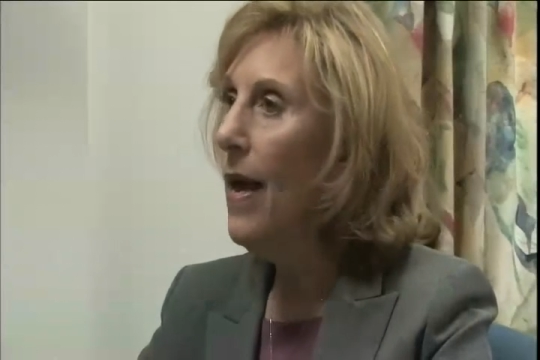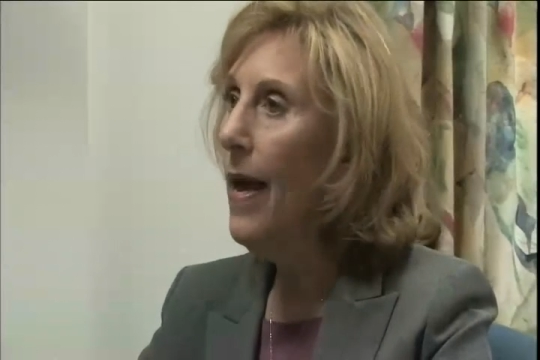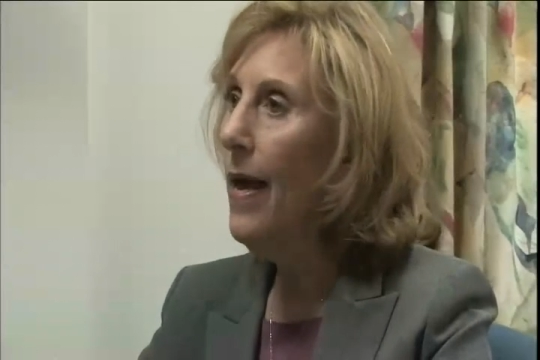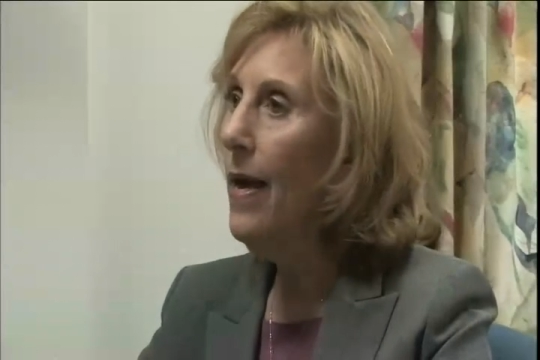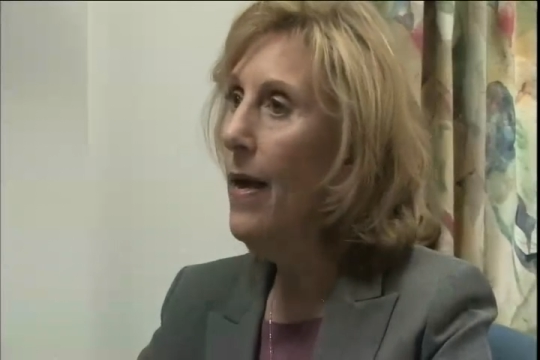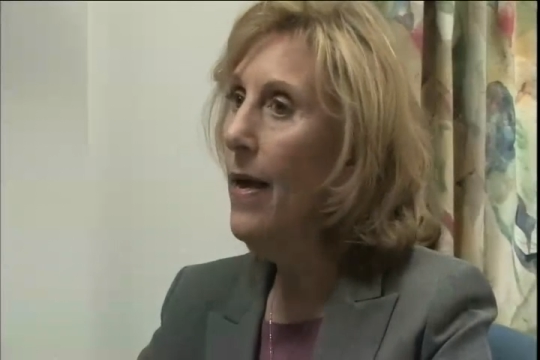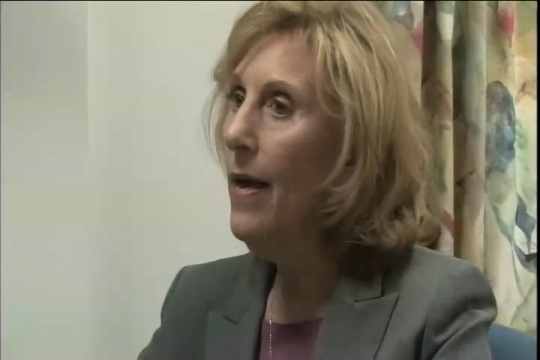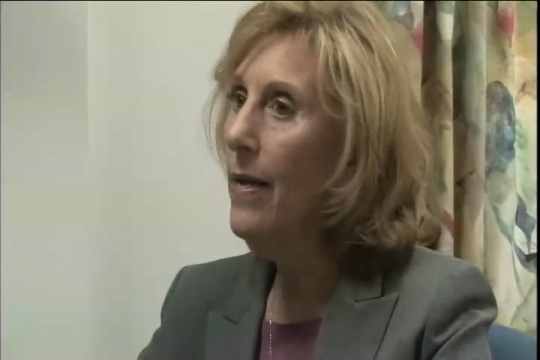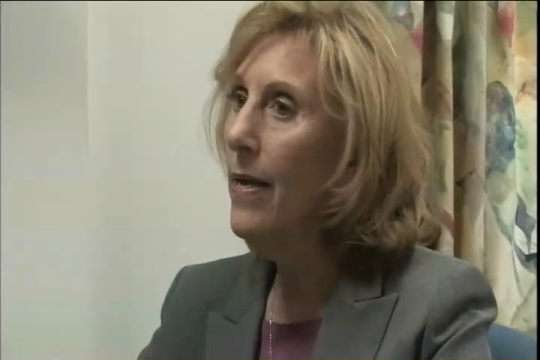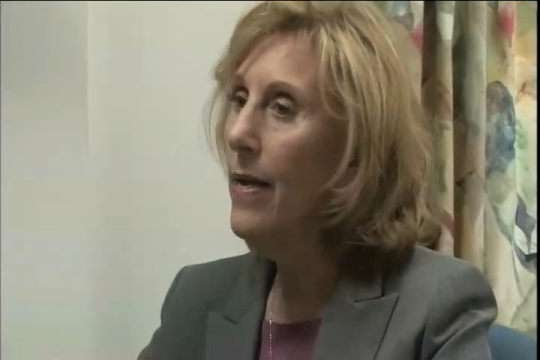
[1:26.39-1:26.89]

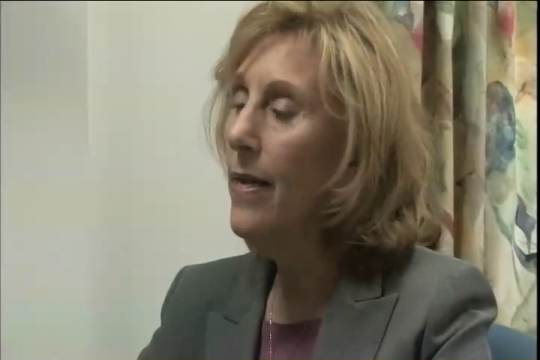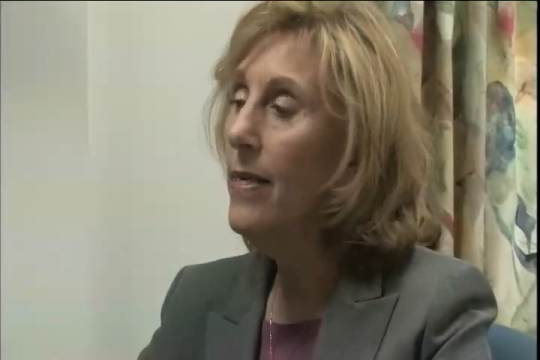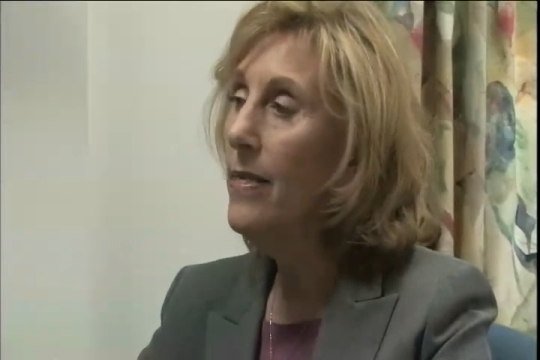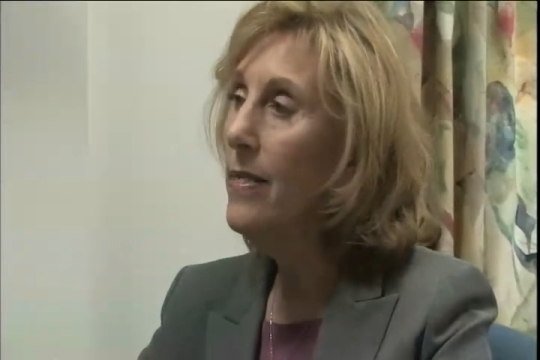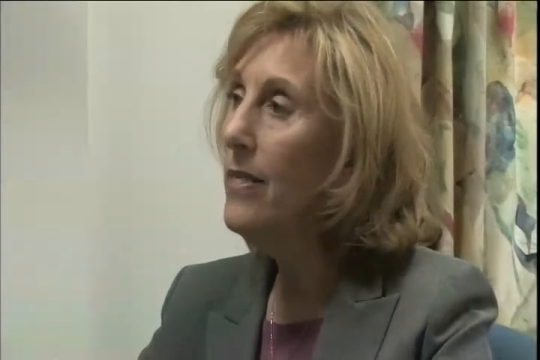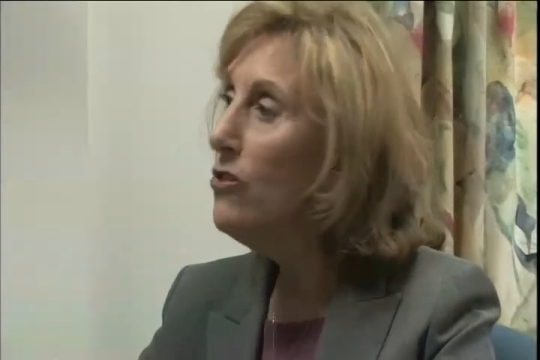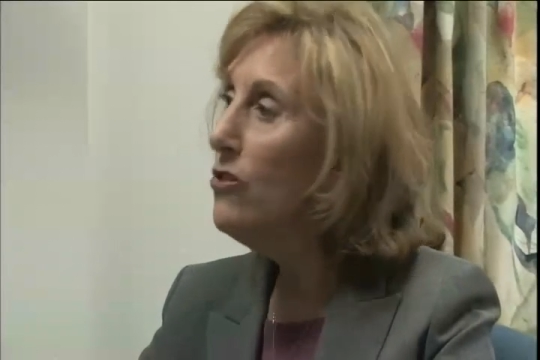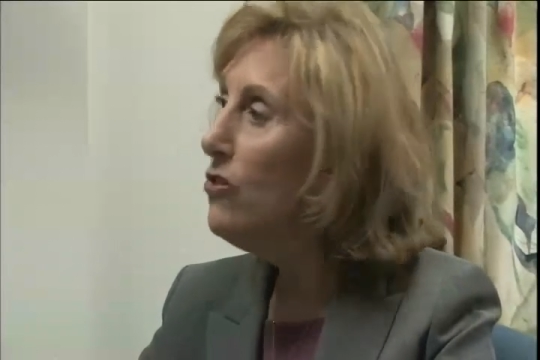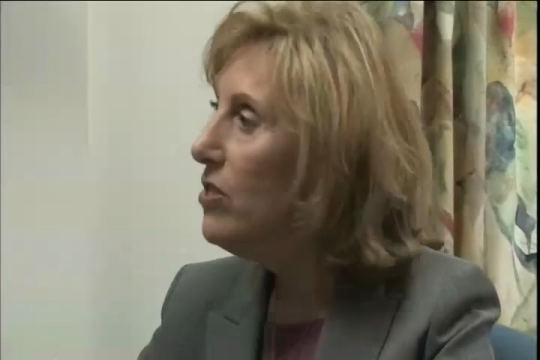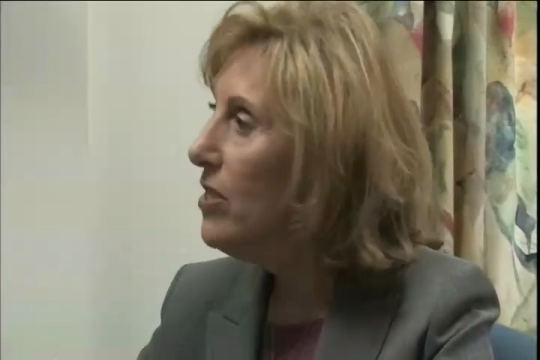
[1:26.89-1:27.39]
And in
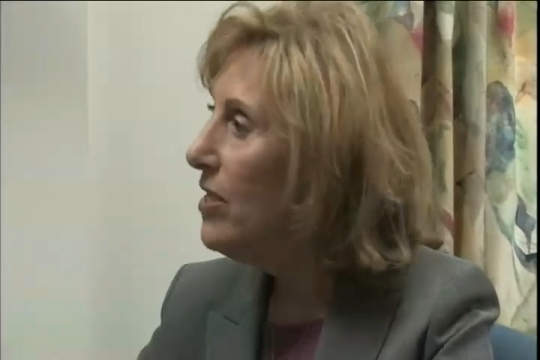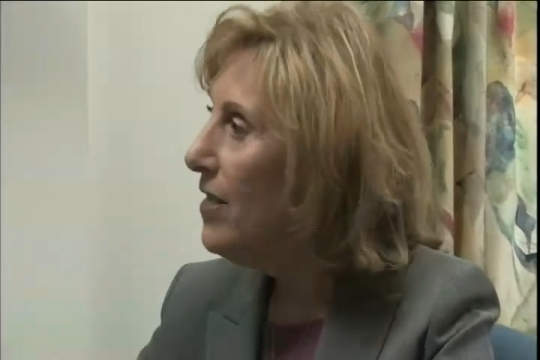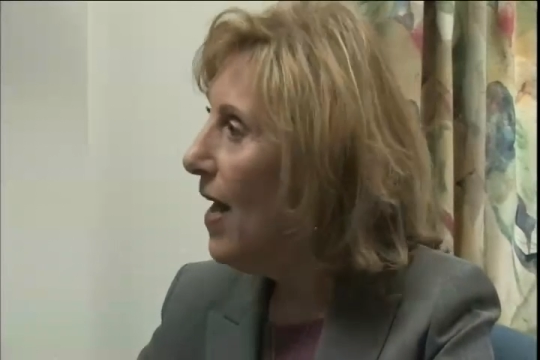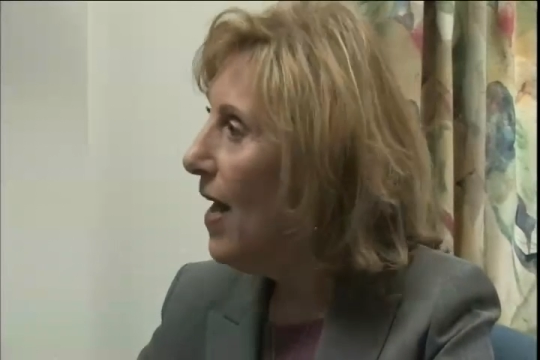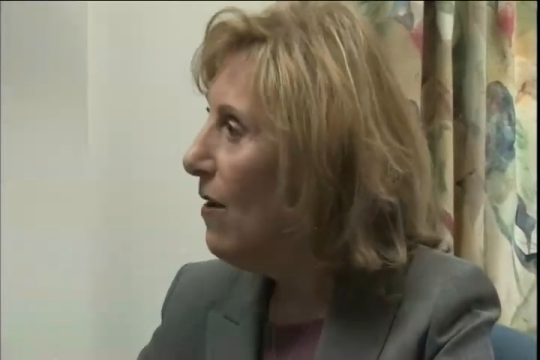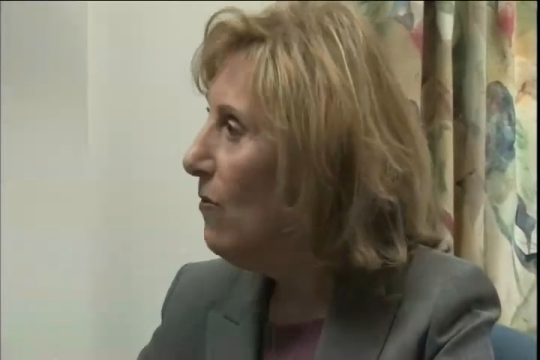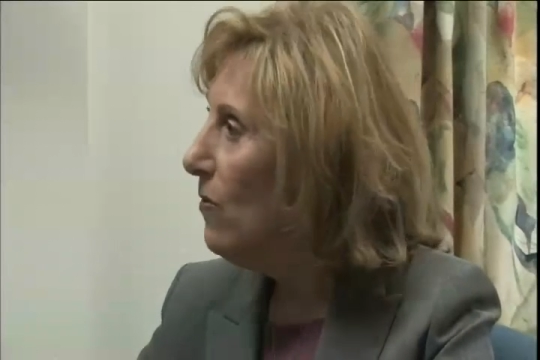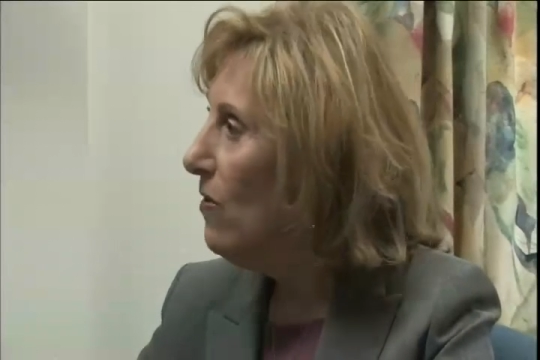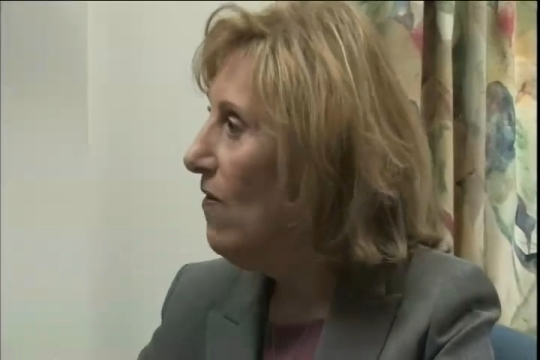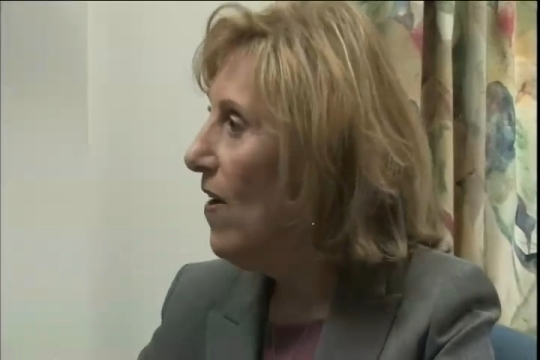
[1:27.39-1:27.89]
addition to
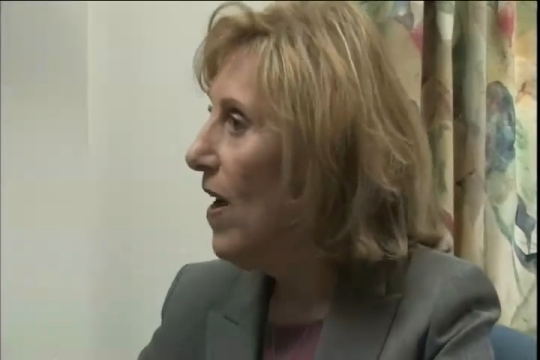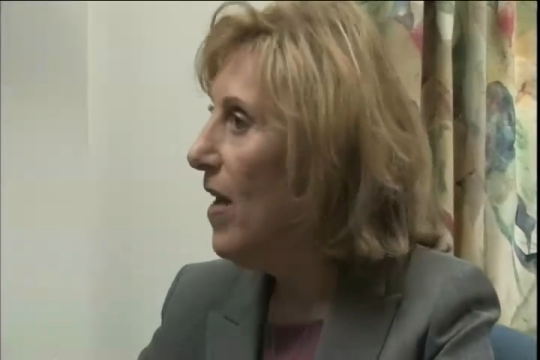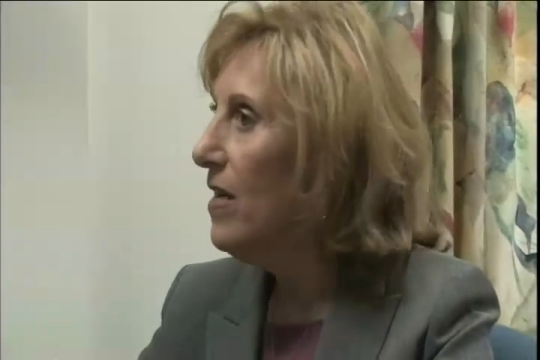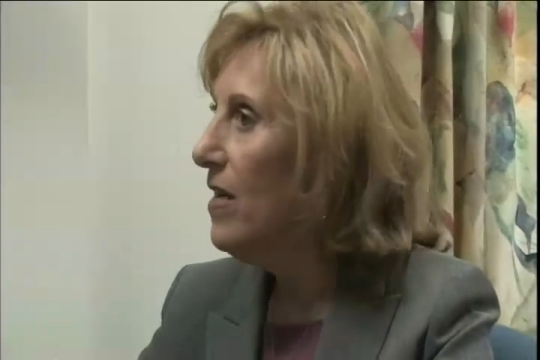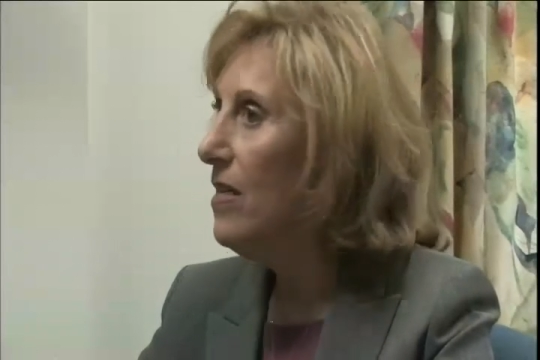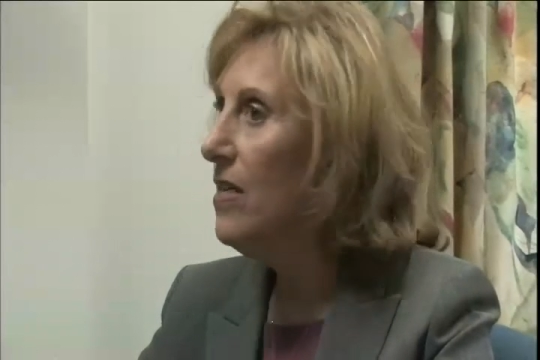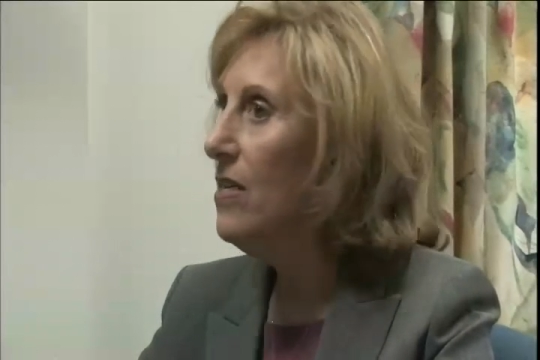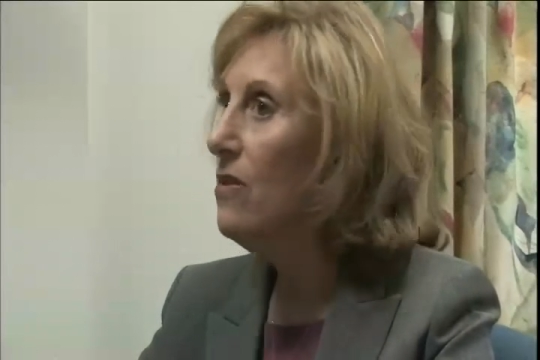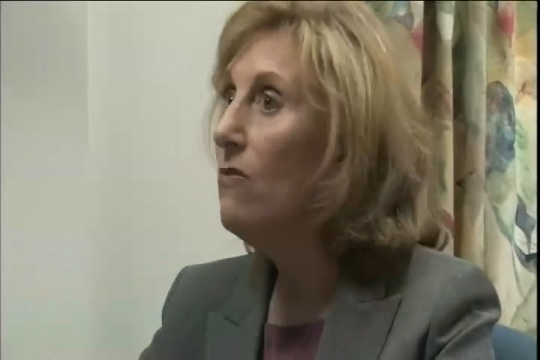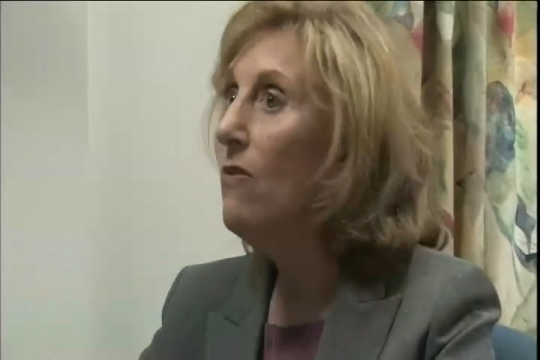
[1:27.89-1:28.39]
that, we've had
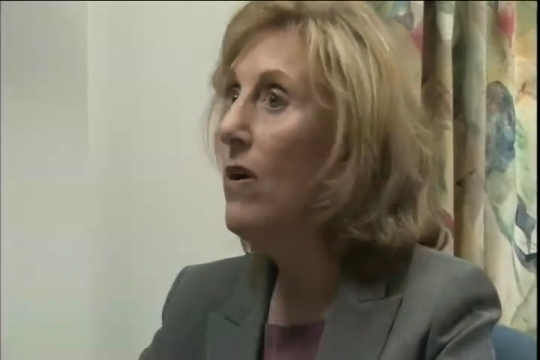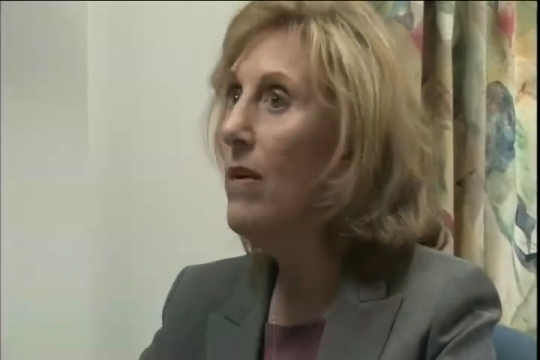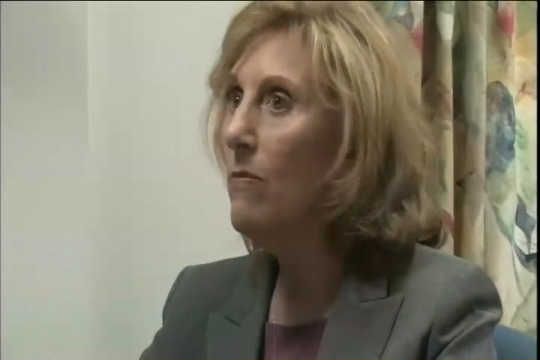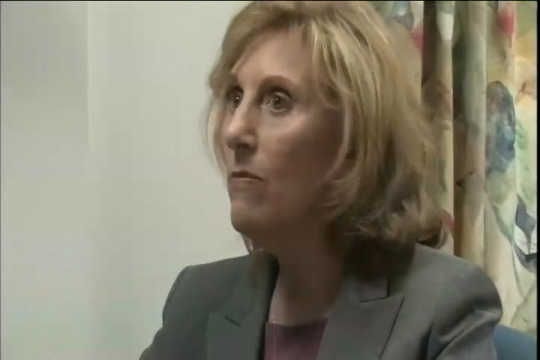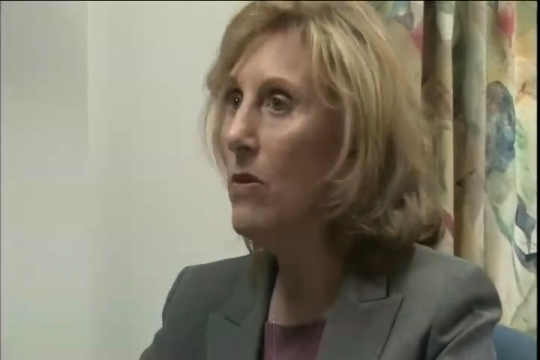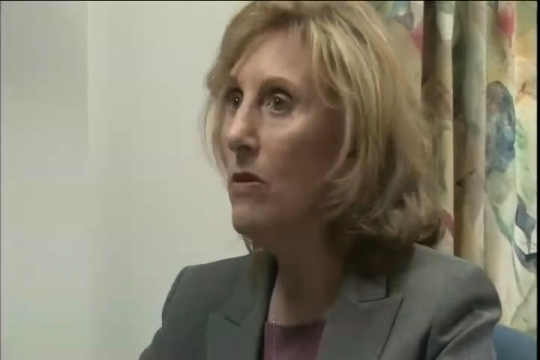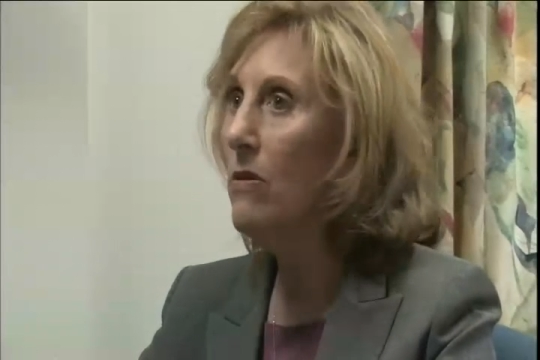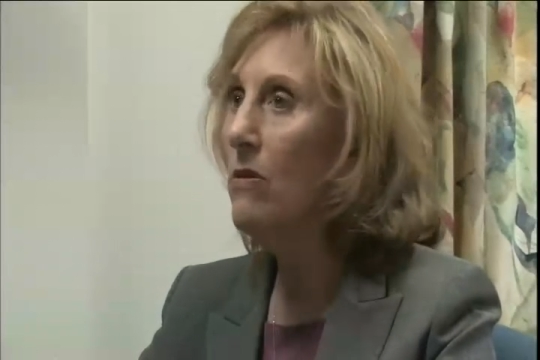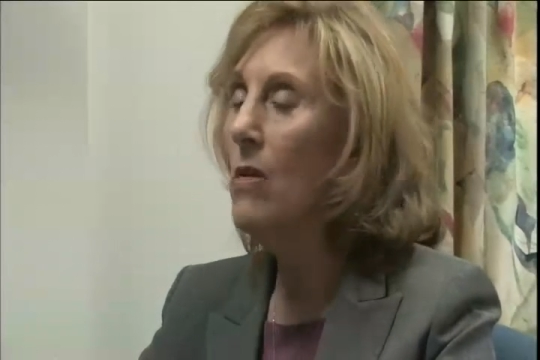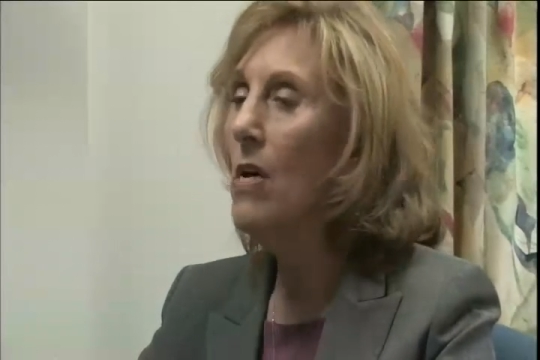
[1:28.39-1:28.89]
an
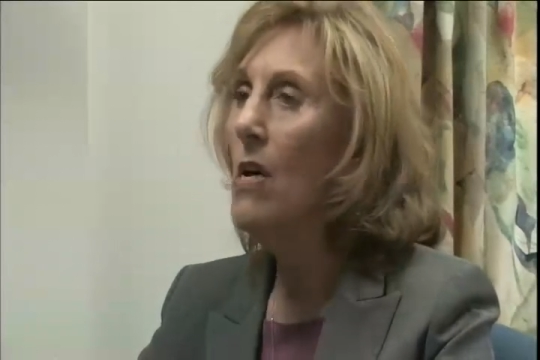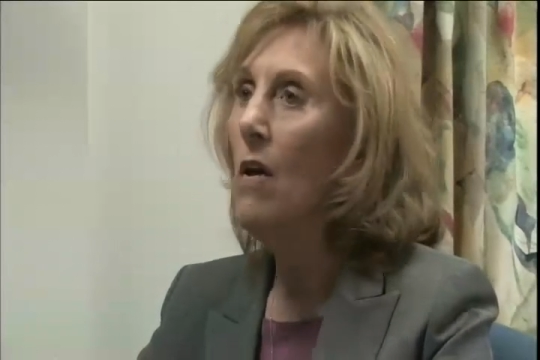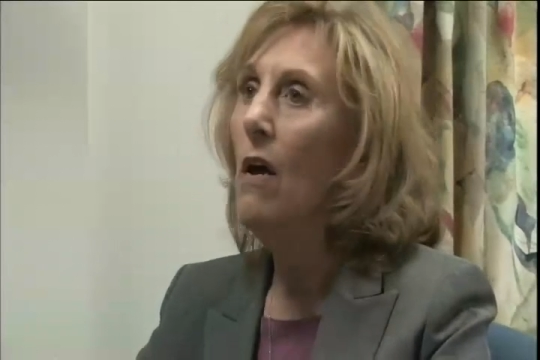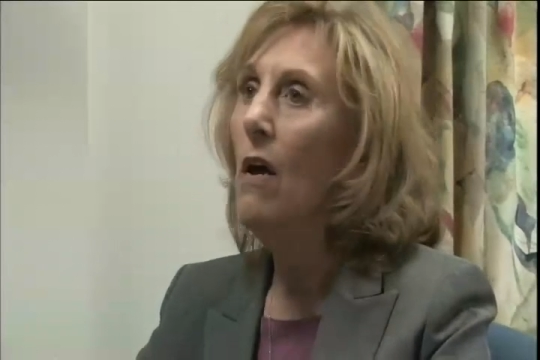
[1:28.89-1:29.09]
incredible